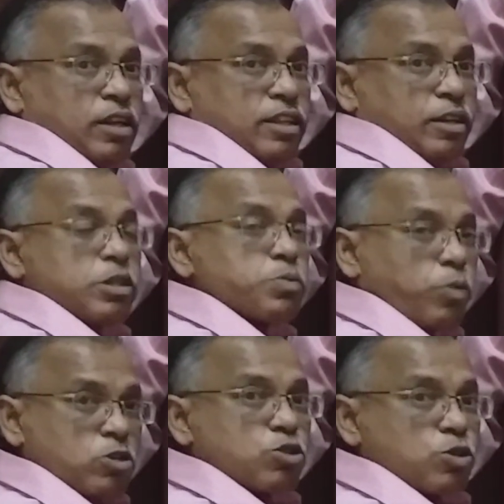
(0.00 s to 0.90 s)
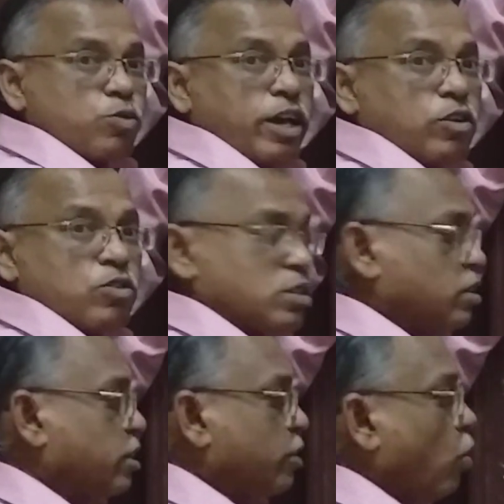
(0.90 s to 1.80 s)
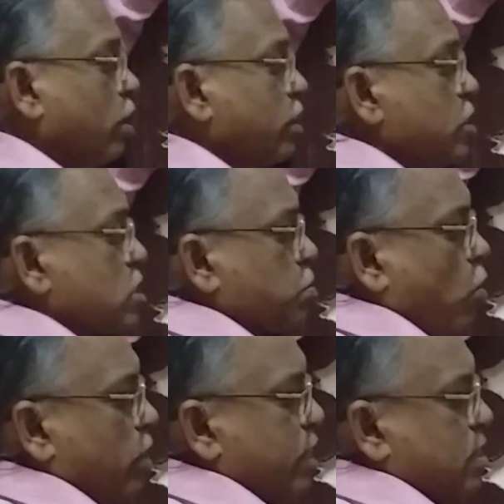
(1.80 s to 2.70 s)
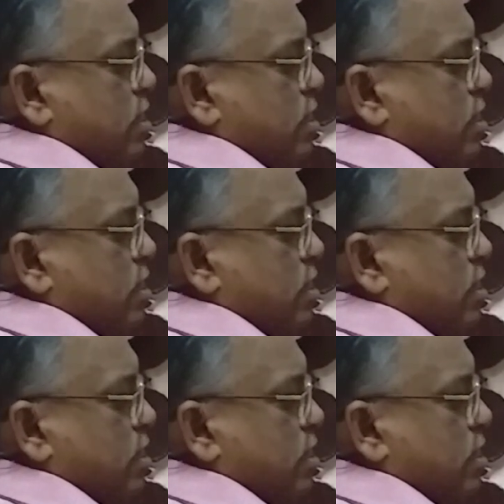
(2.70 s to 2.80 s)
That means positive values. Then what is mod x?